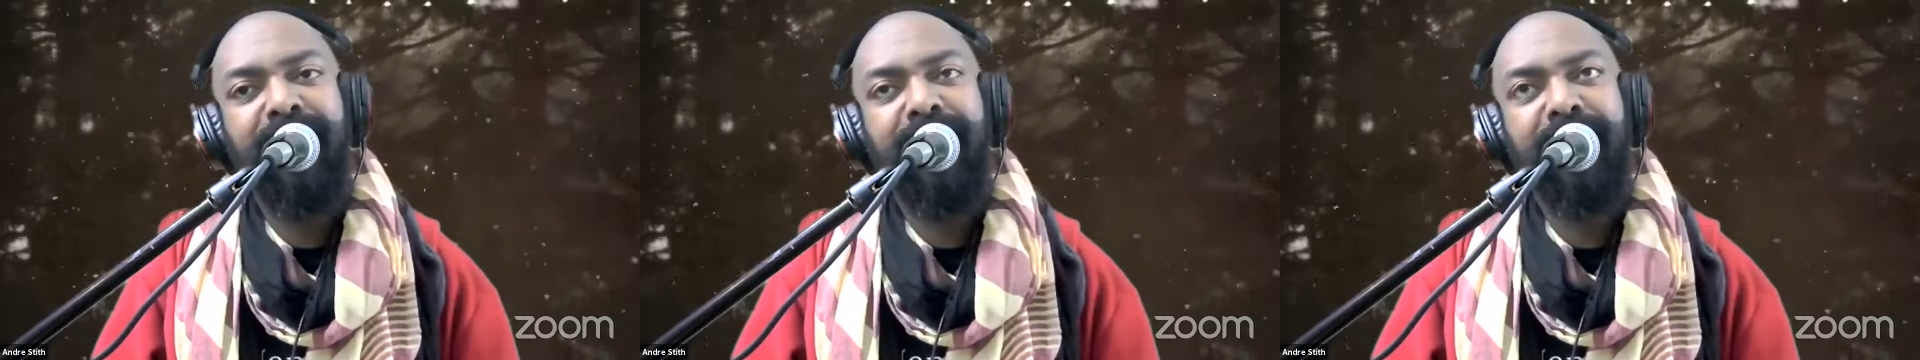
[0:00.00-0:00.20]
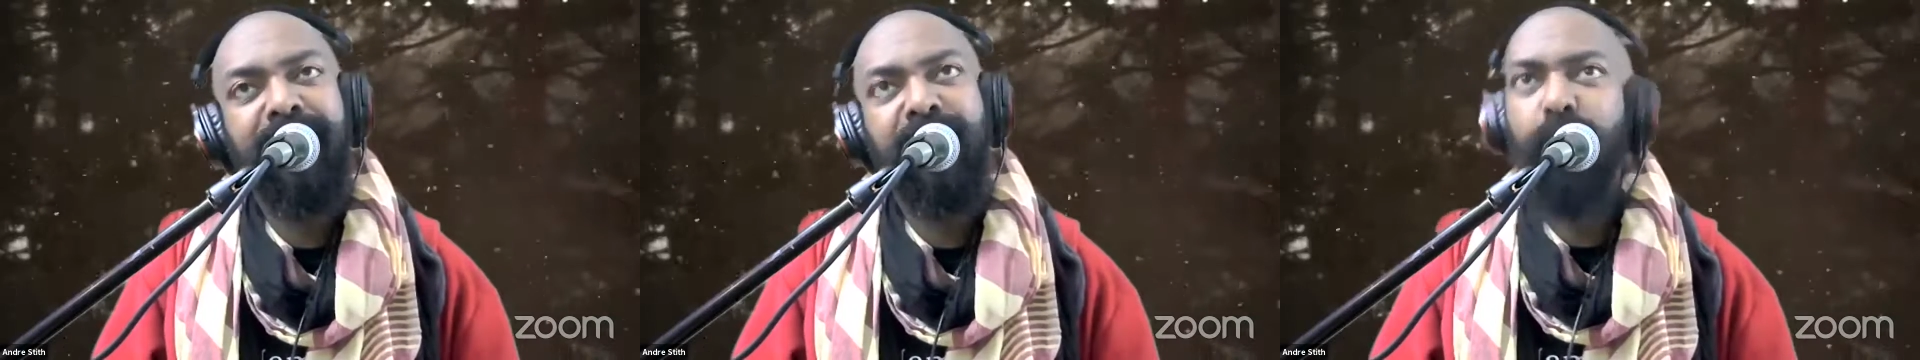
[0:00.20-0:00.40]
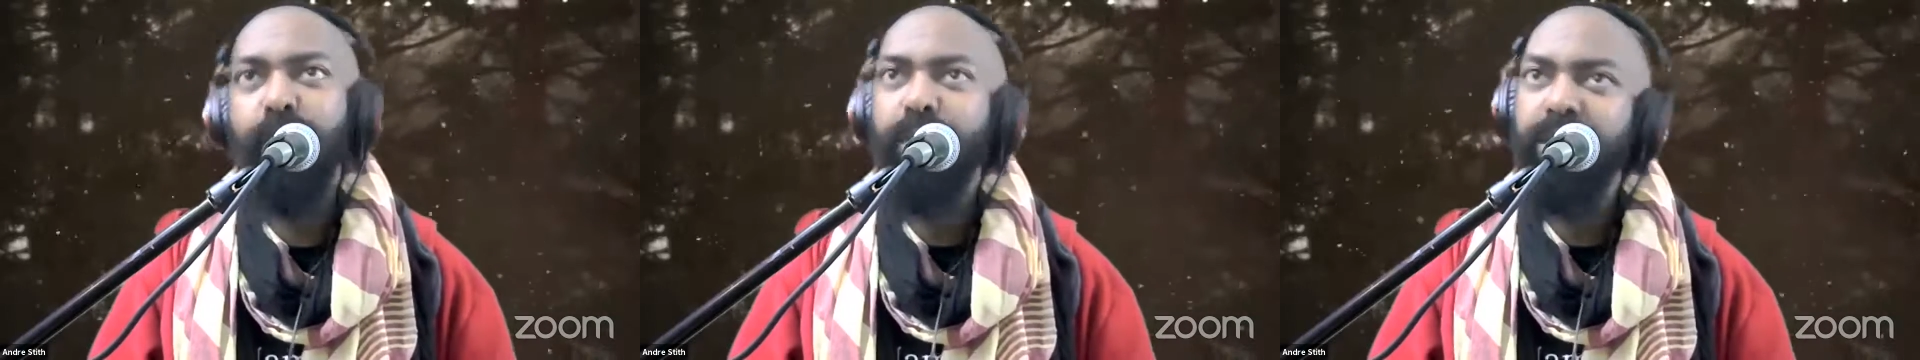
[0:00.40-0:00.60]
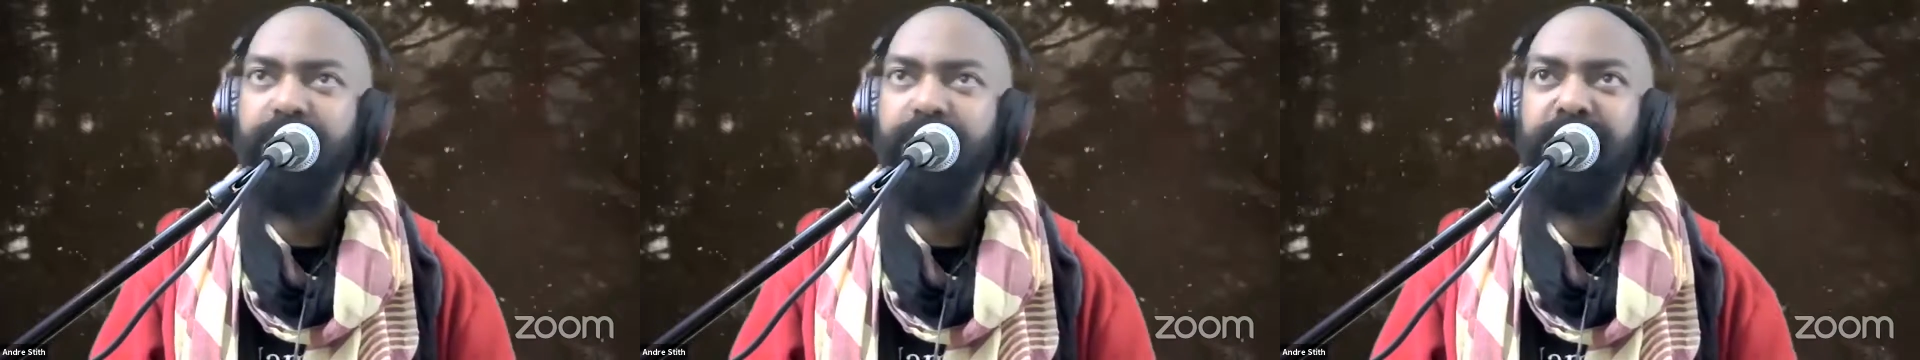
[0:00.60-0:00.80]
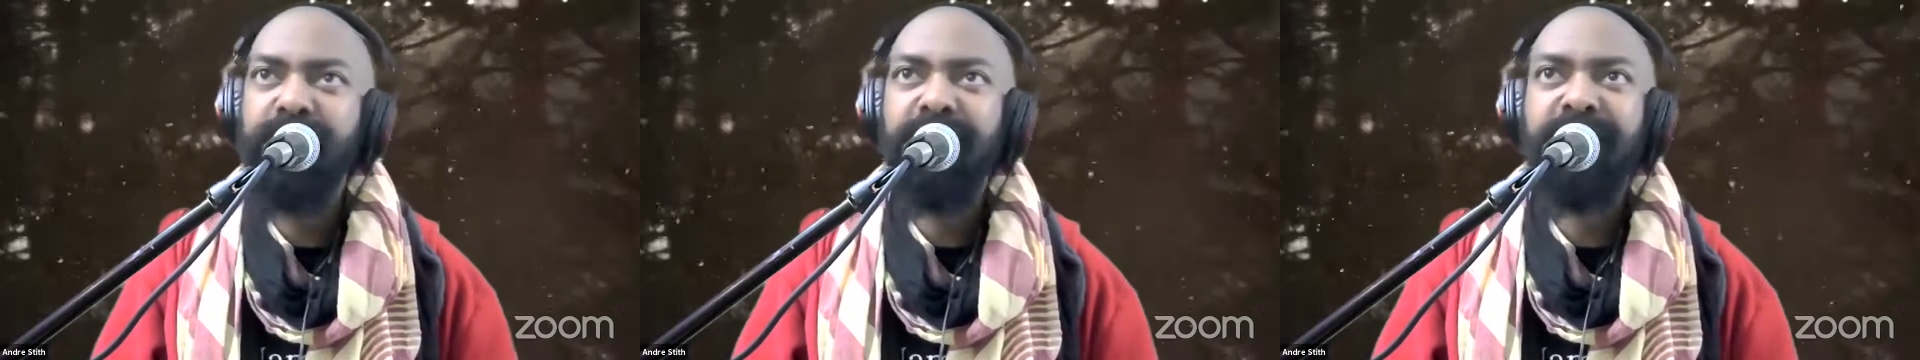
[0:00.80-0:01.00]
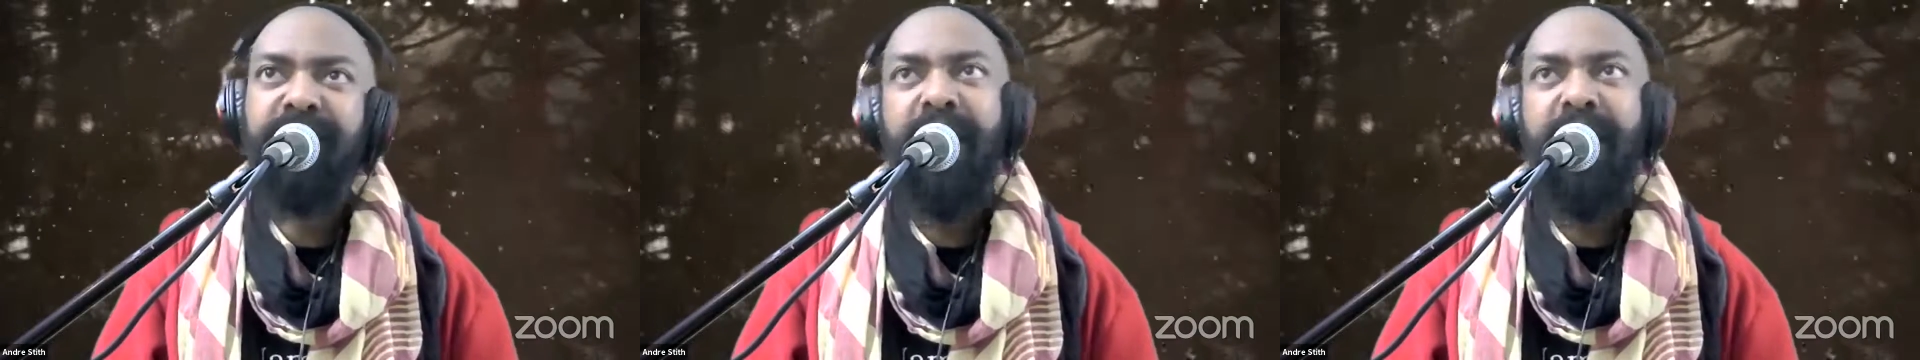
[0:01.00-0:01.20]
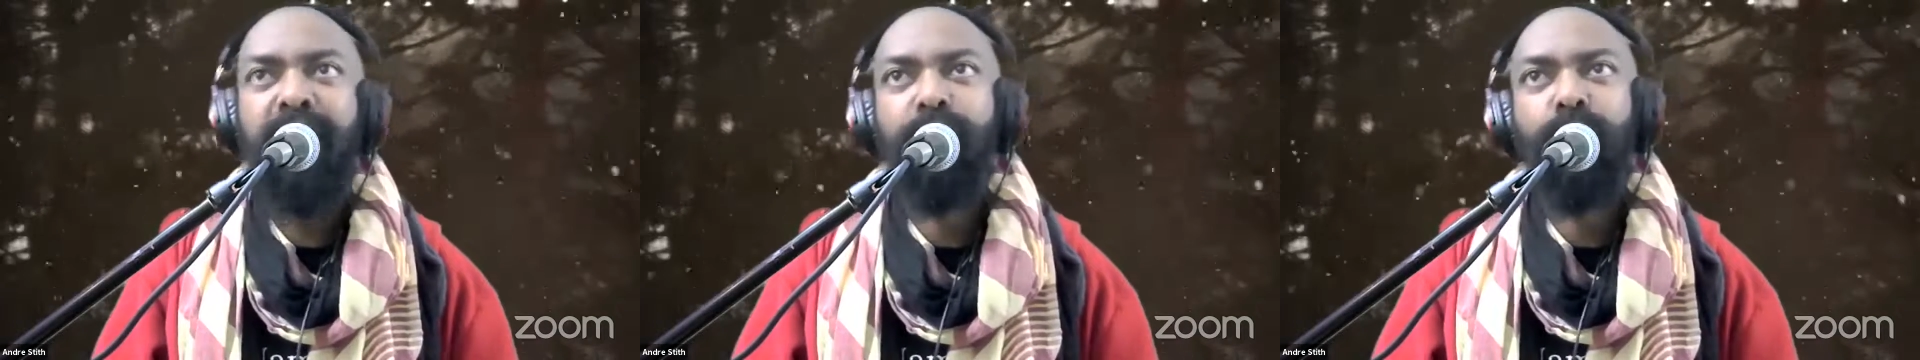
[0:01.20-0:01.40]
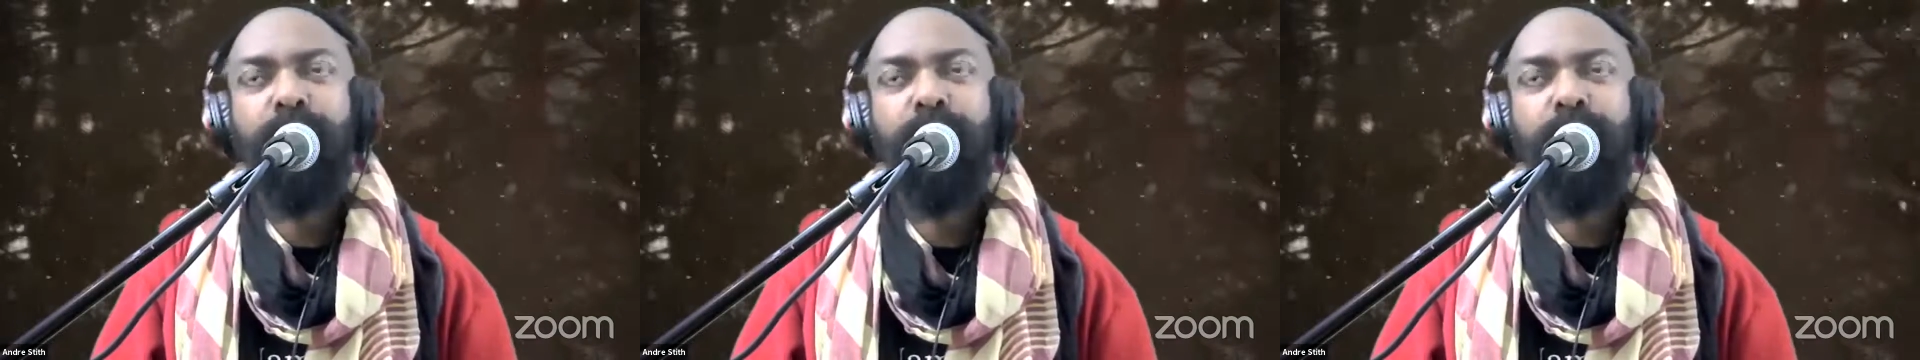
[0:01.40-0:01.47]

in the world and